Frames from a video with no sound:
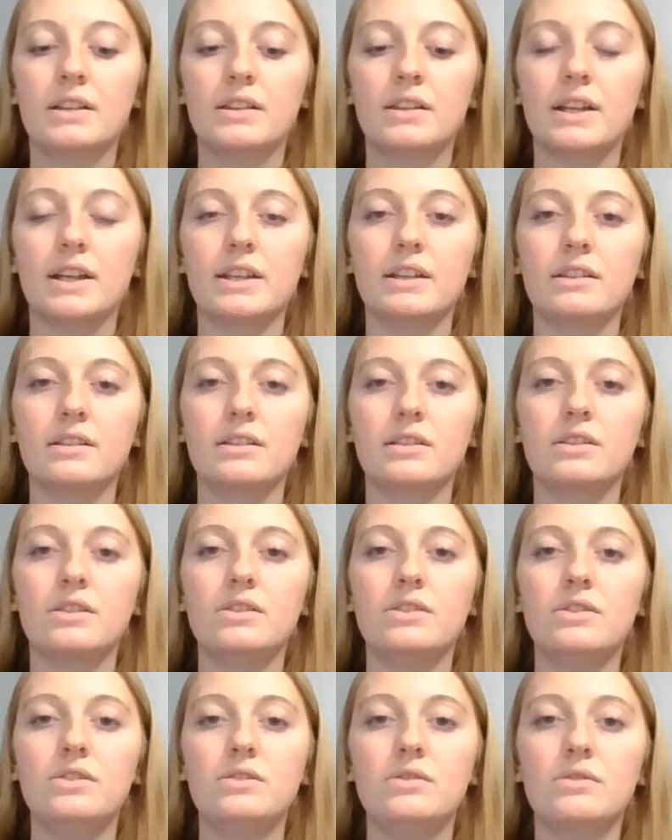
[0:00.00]
Like
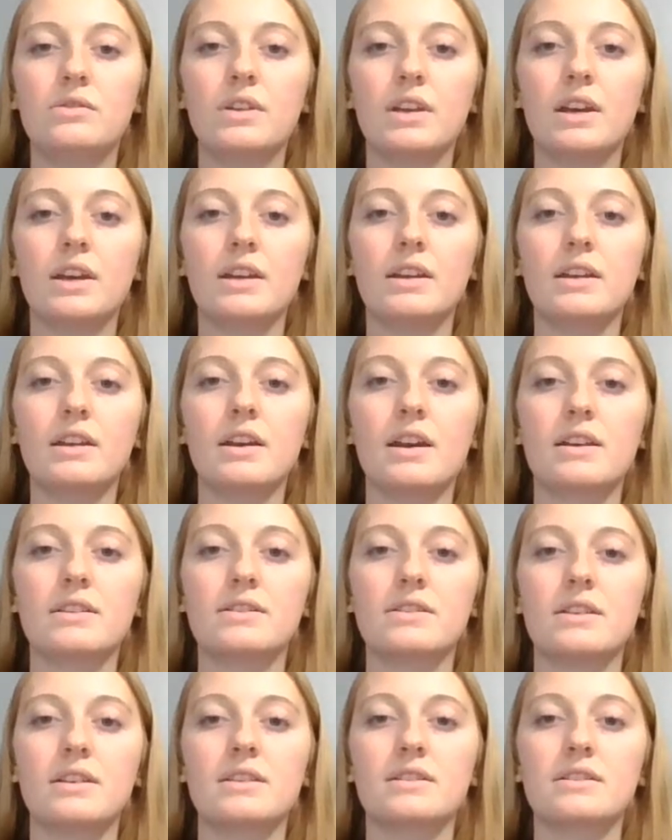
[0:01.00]

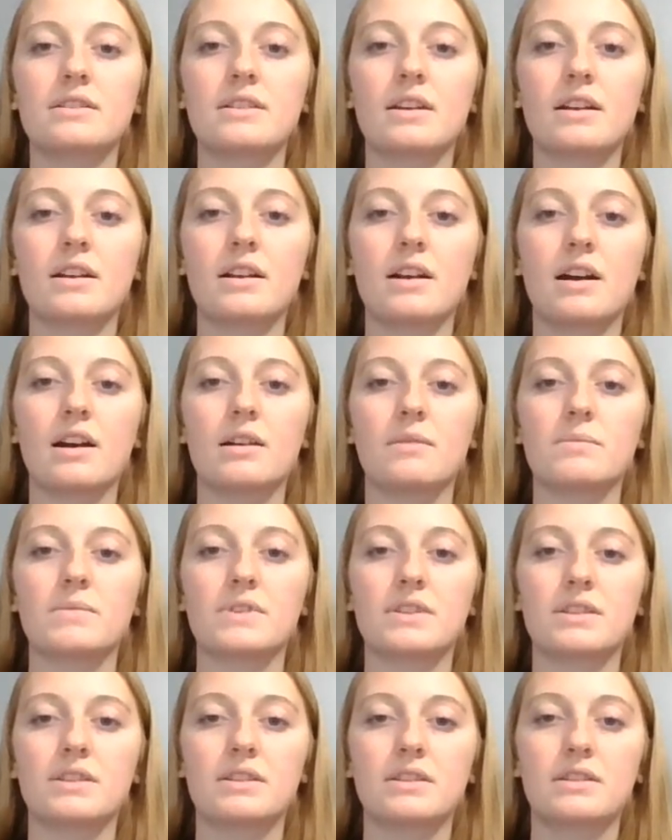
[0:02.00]
UKessays.com
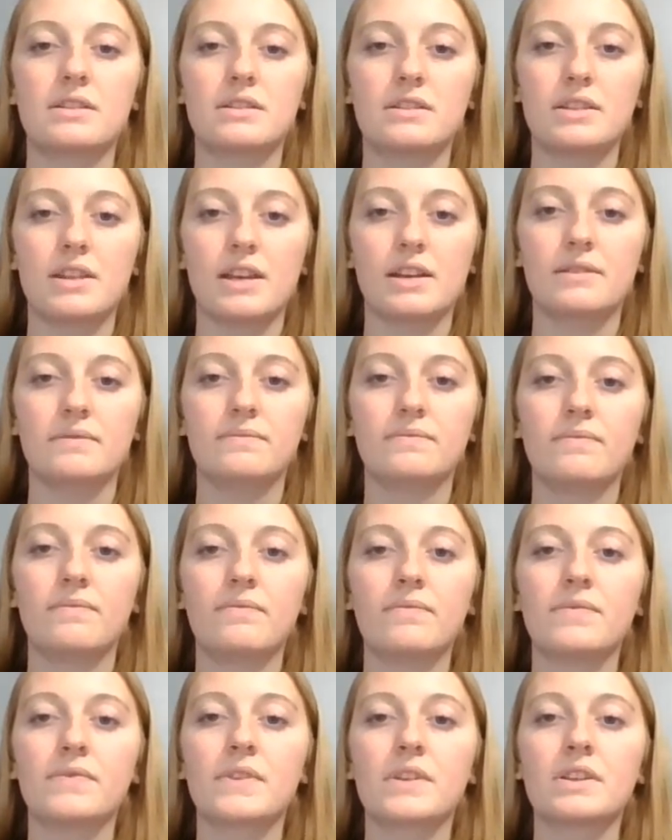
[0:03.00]
said,
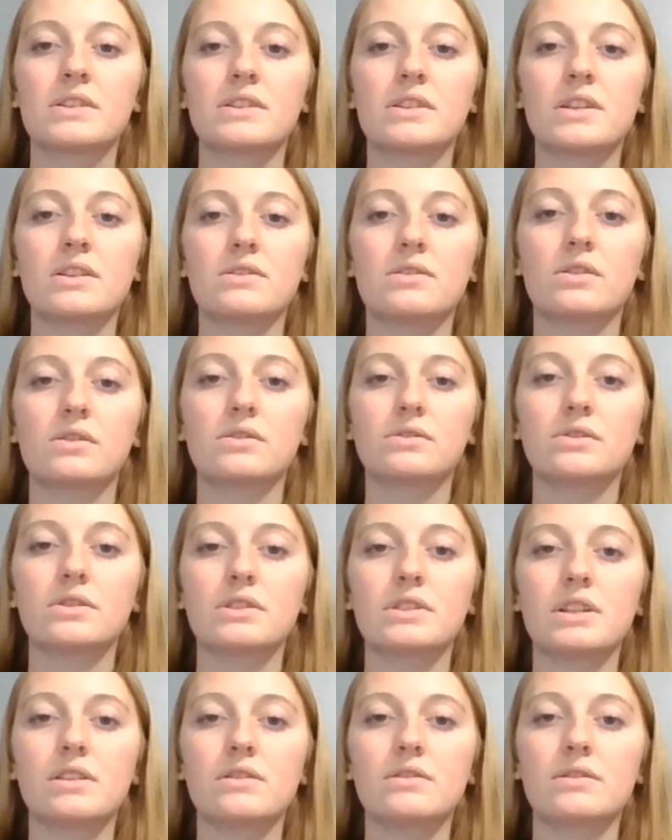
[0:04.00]
since
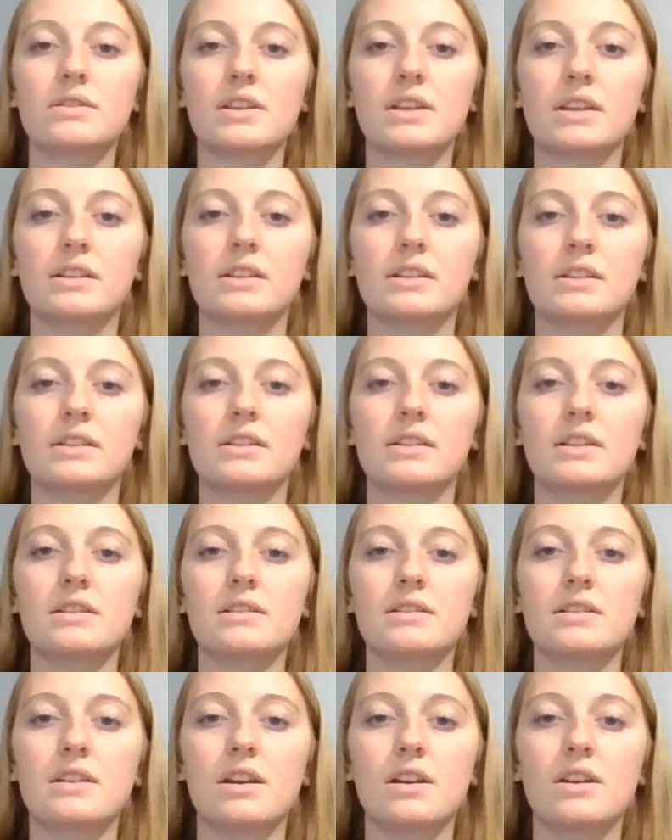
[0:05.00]
ultrasound scanning
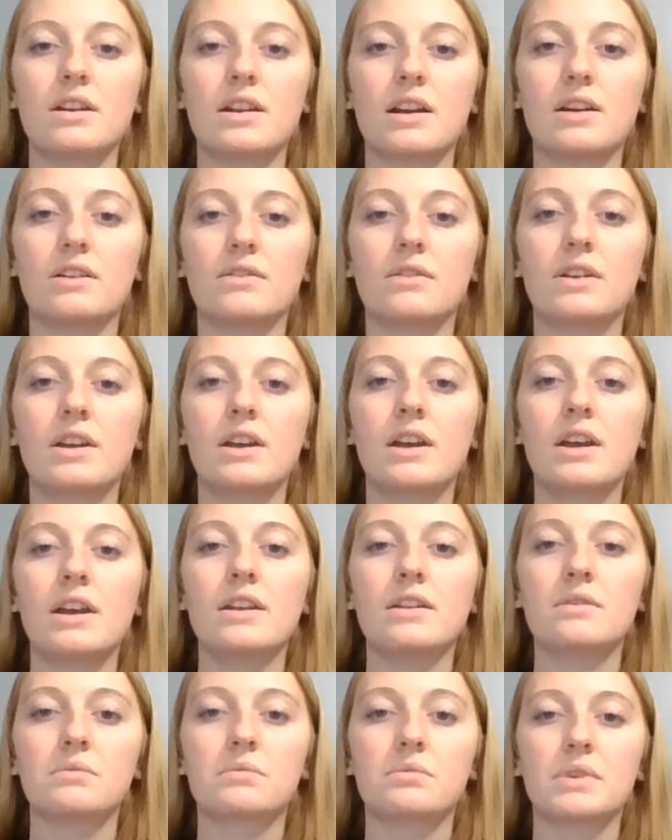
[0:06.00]
is carried out
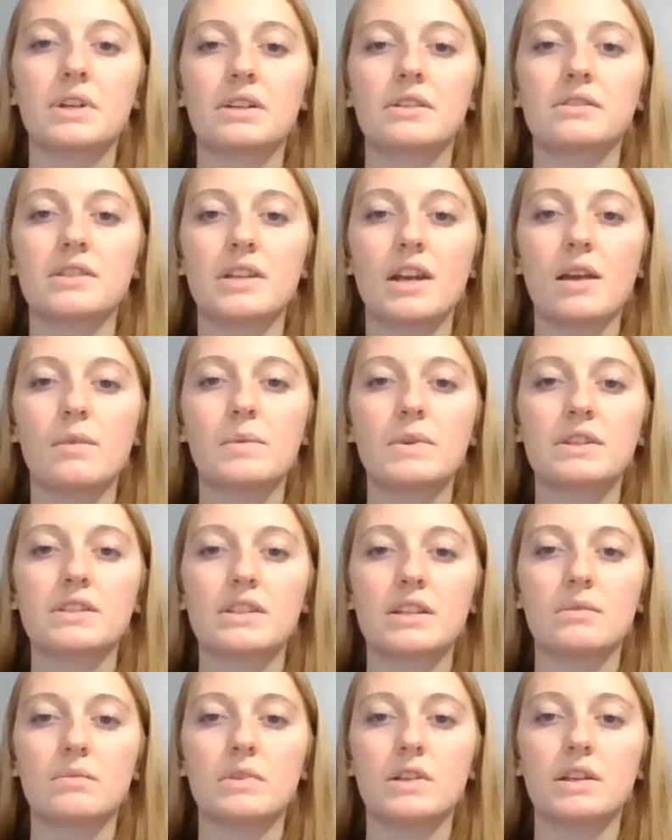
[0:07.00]
in a real-time
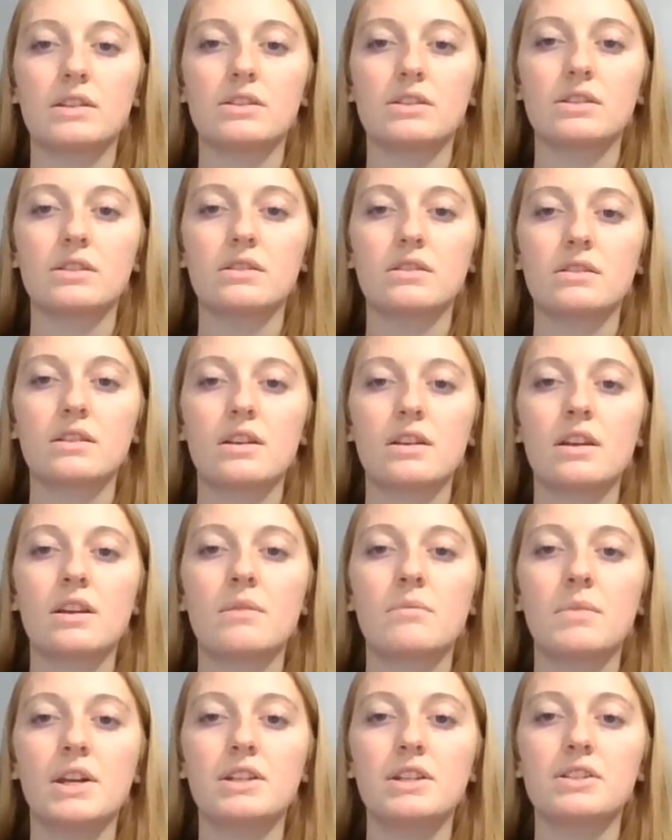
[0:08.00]
examination,
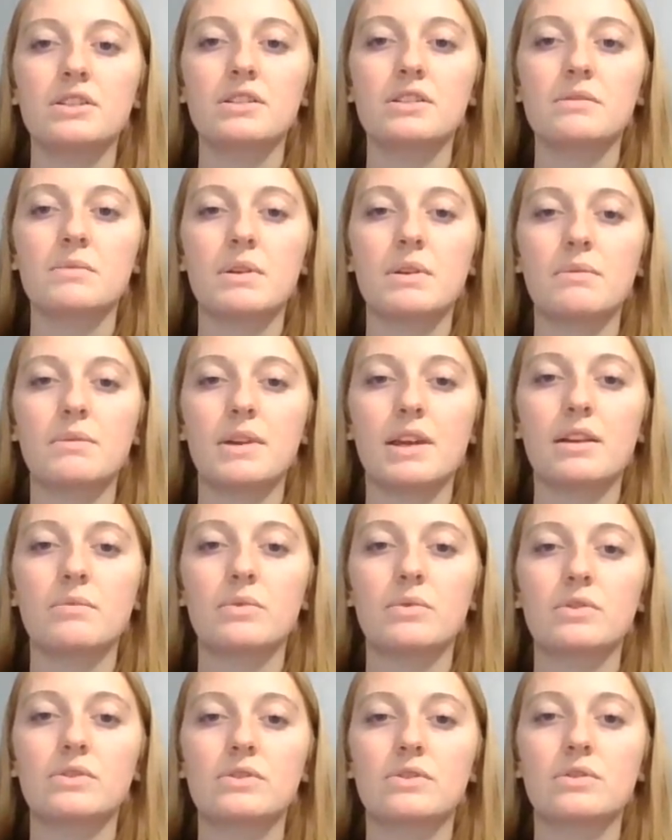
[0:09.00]
patients may be
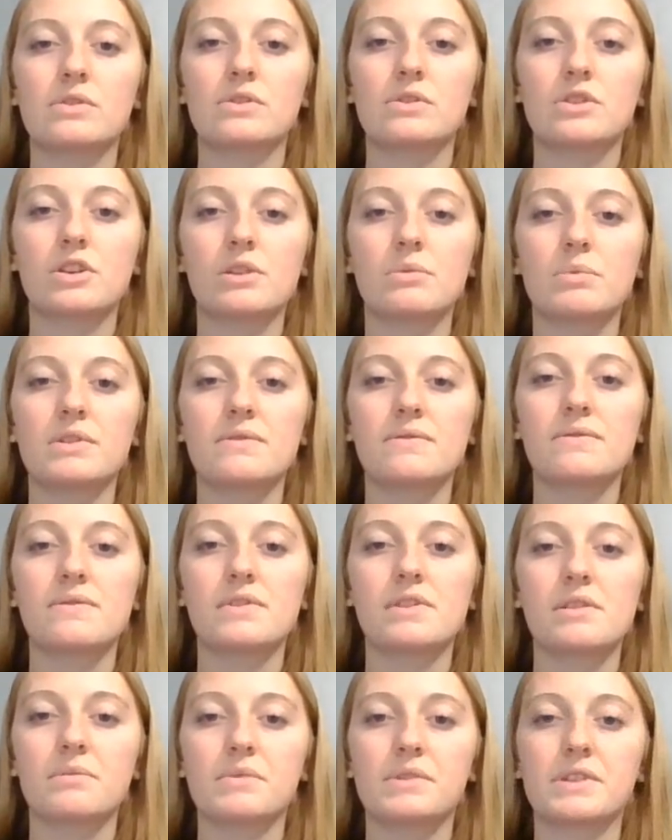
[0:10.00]
able to interpret
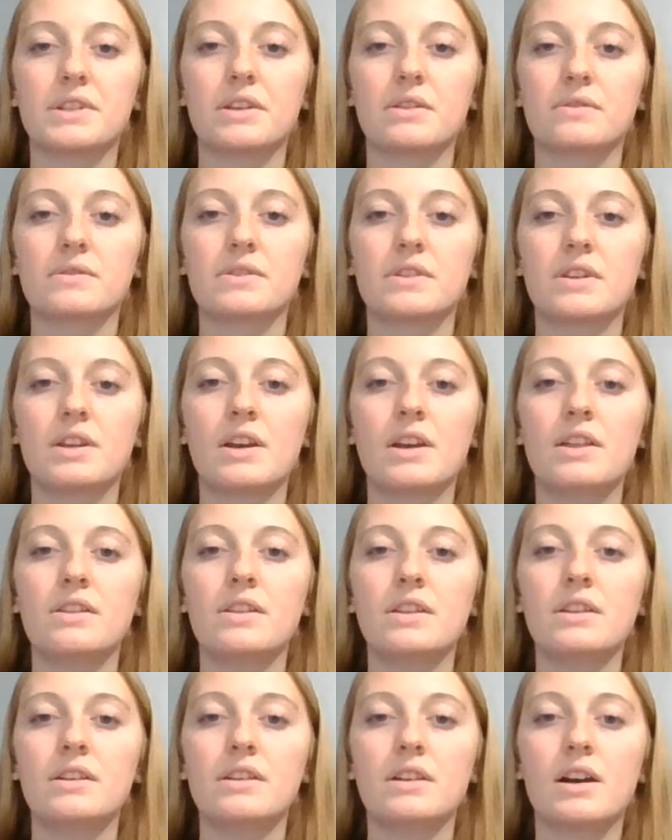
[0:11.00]
for themselves
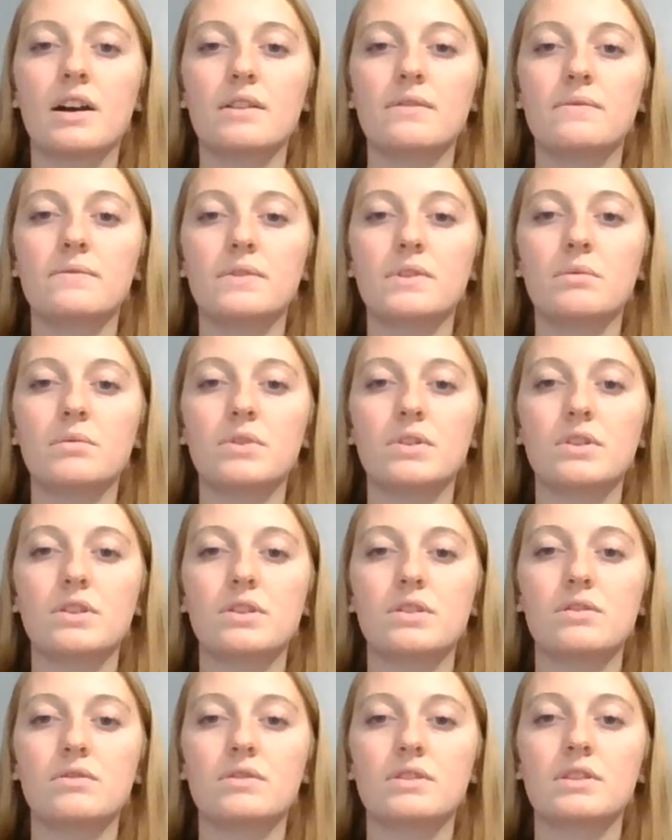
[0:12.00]
the nonverbal
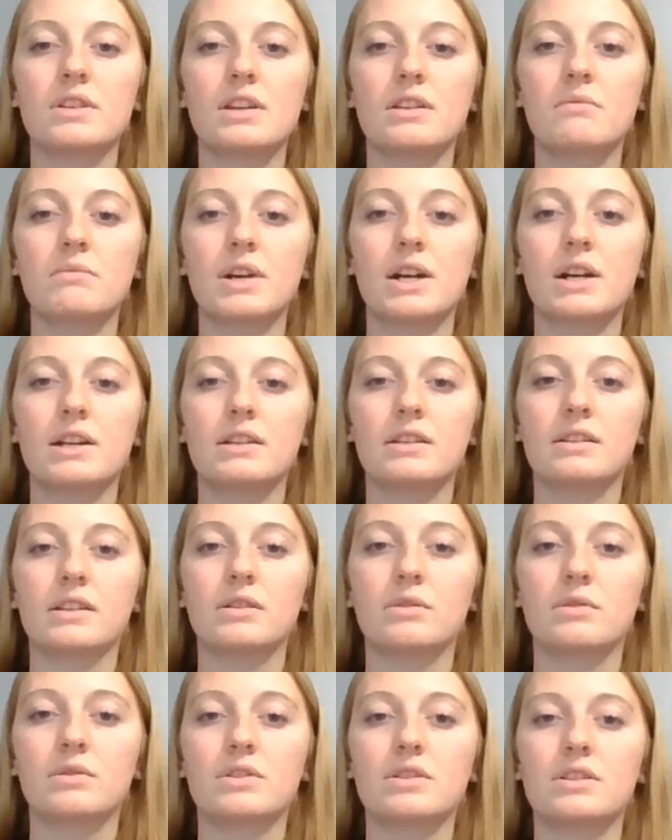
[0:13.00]
cues and body
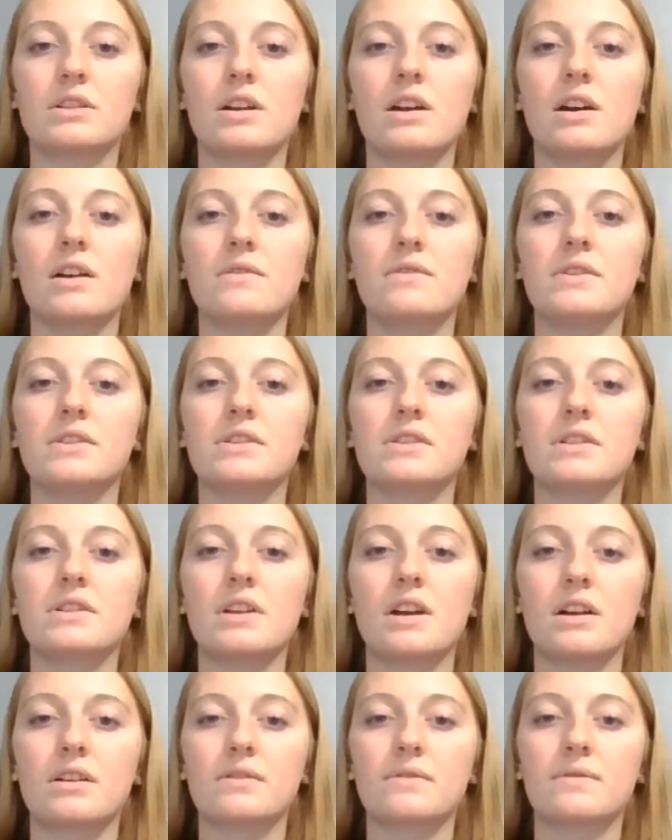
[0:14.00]
language of the
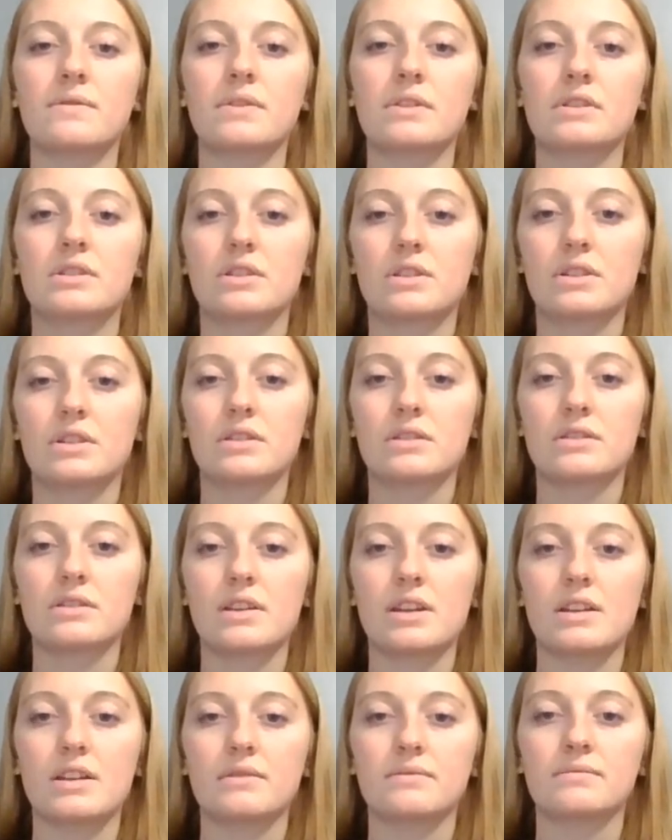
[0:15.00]
sonographer during the
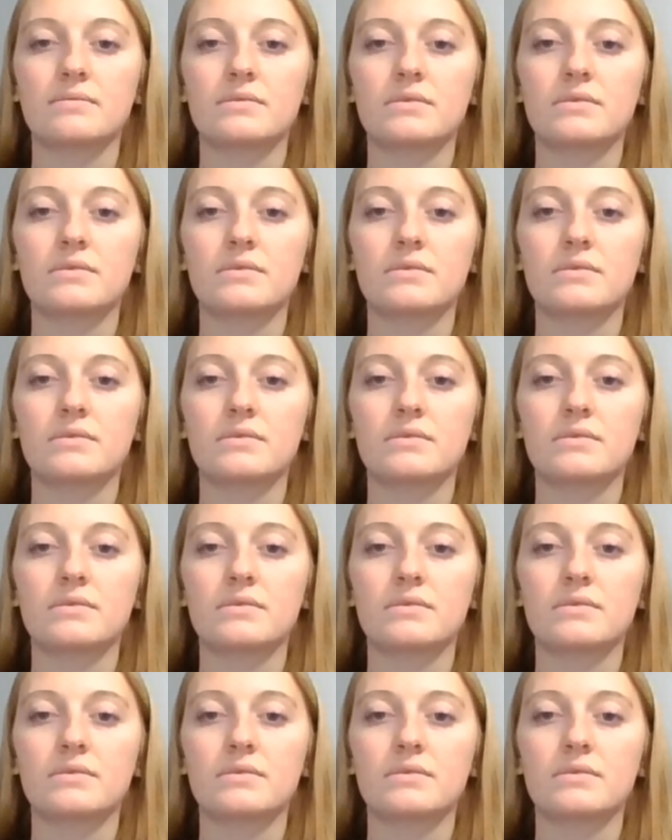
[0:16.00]
scan.